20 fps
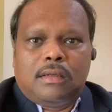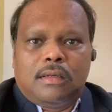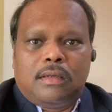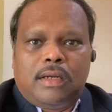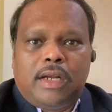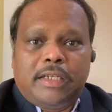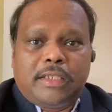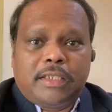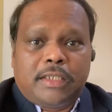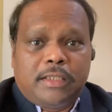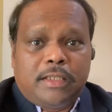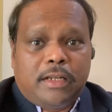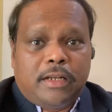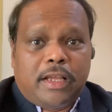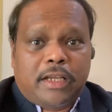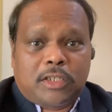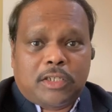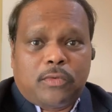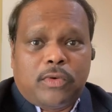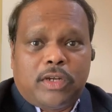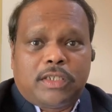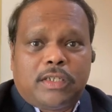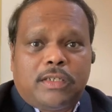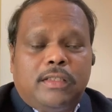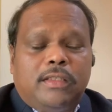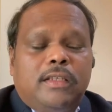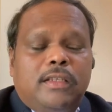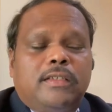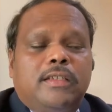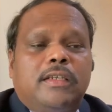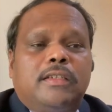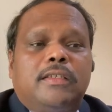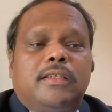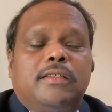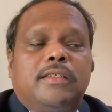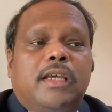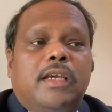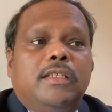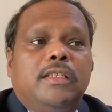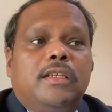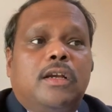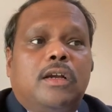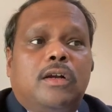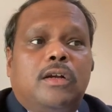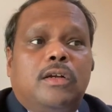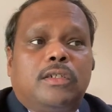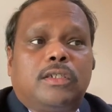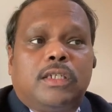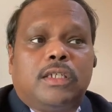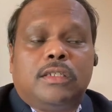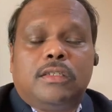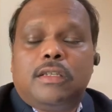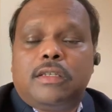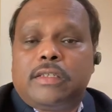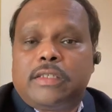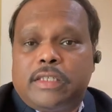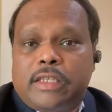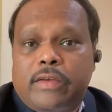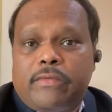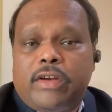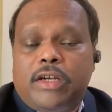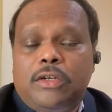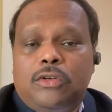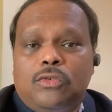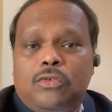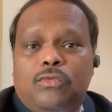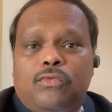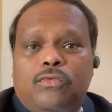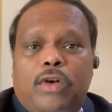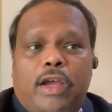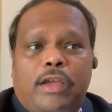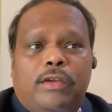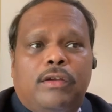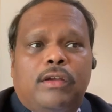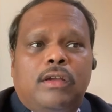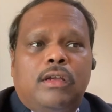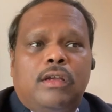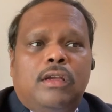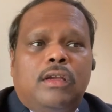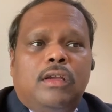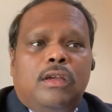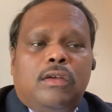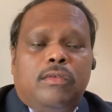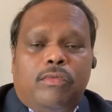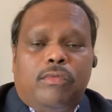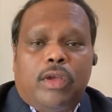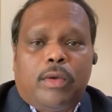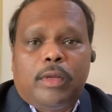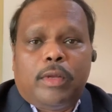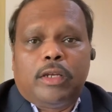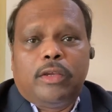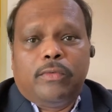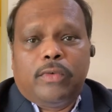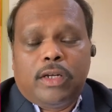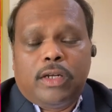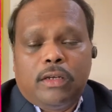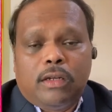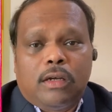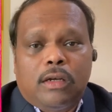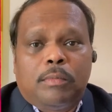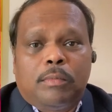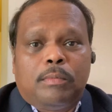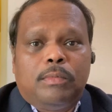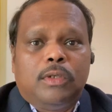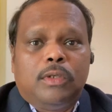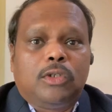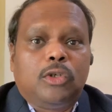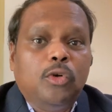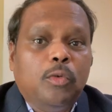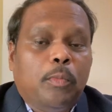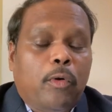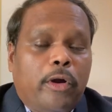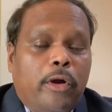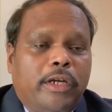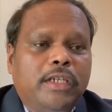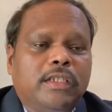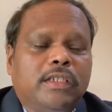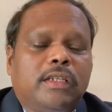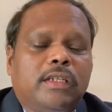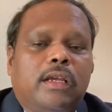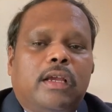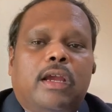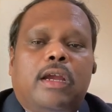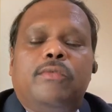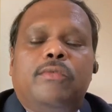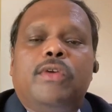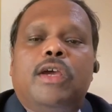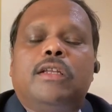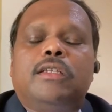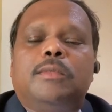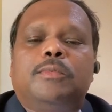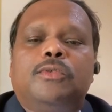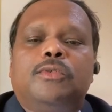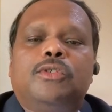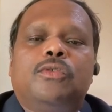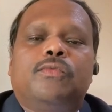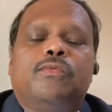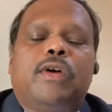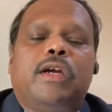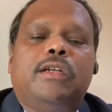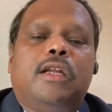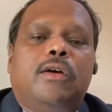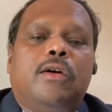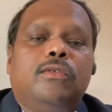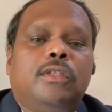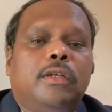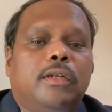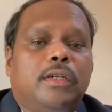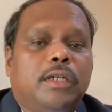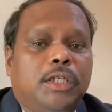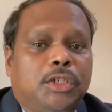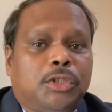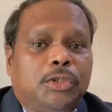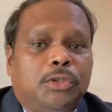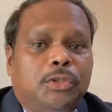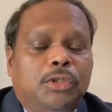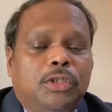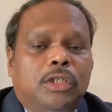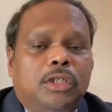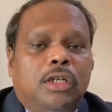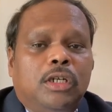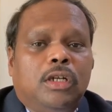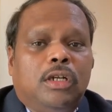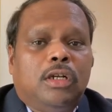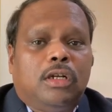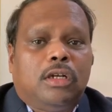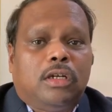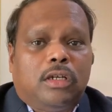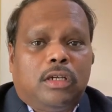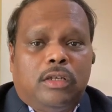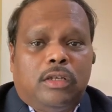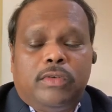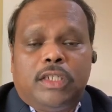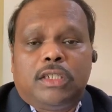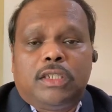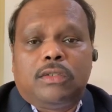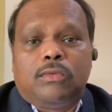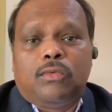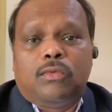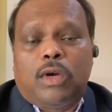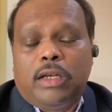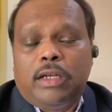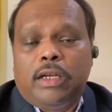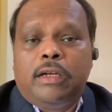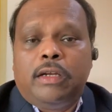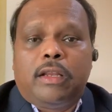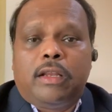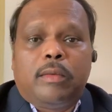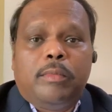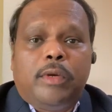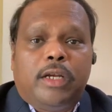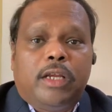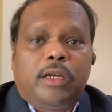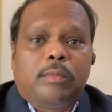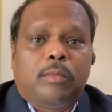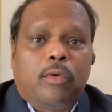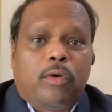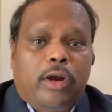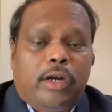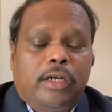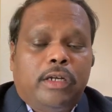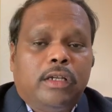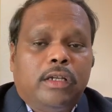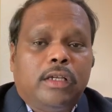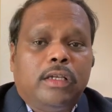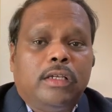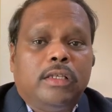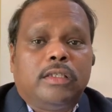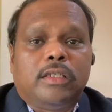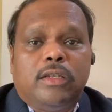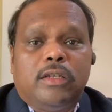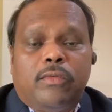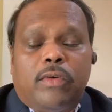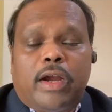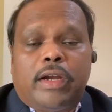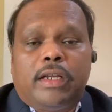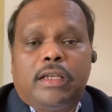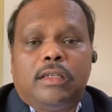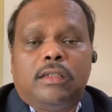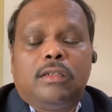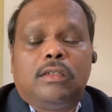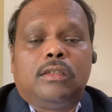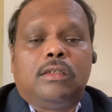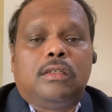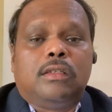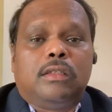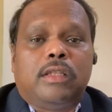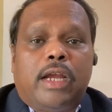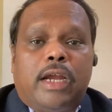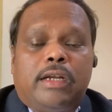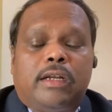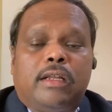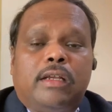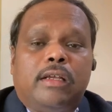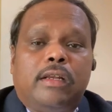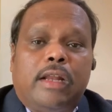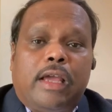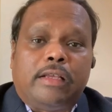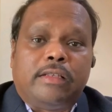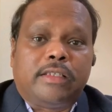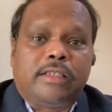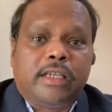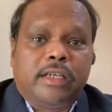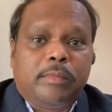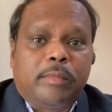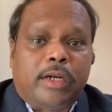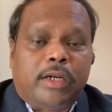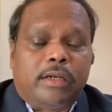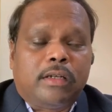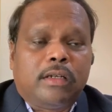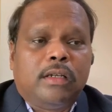Let's see the next question in this exercise, question 7 to 5. We have been given 2 points and we are supposed to find out the ratio in which one intermediate point is dividing that line segment.